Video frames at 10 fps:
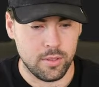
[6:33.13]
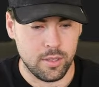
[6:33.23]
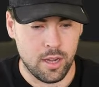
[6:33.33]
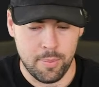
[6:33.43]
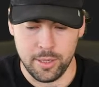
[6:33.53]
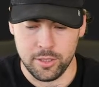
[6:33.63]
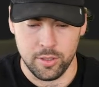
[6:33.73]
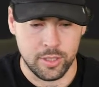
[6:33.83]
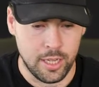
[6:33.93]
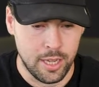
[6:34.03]
copy. So
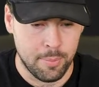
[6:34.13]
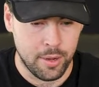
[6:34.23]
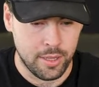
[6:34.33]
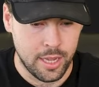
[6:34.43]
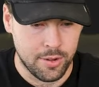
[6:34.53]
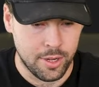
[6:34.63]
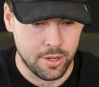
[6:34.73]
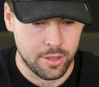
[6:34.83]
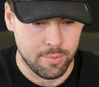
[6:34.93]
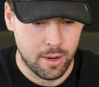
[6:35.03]
see, it put it down here
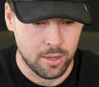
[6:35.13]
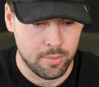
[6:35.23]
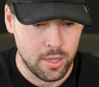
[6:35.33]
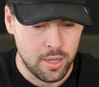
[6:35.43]
at the bottom,